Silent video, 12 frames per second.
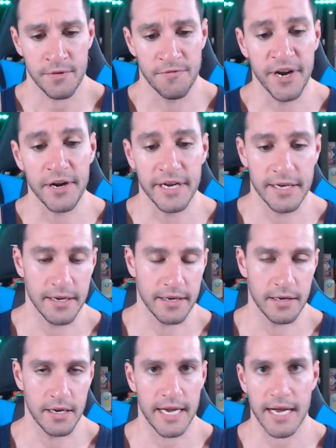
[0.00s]
Very
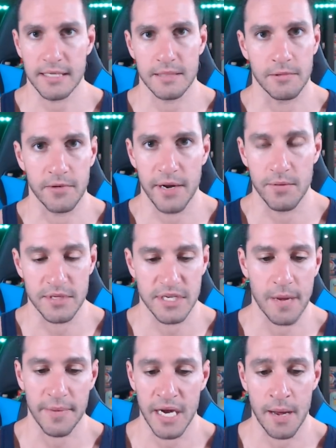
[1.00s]
good. And I got some great ones
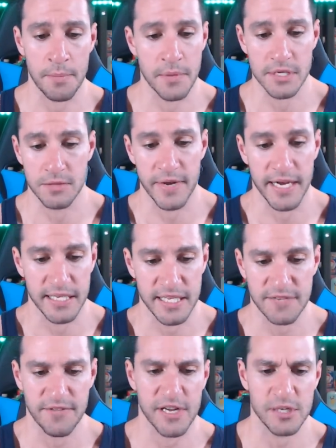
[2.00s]
coming up this week because
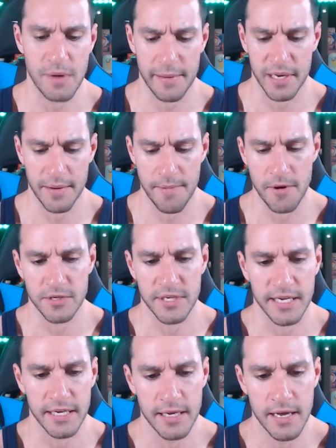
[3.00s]
this video is probably going to be
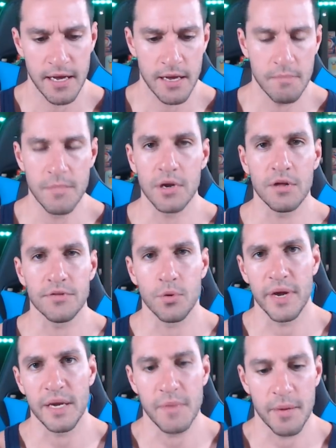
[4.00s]
posted middle of the
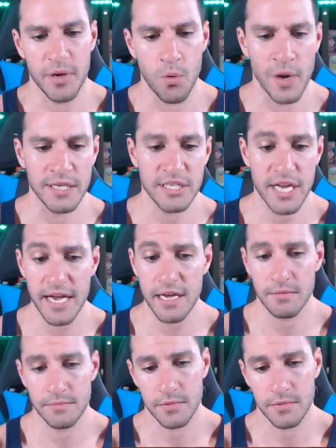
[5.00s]
week, maybe Wednesday.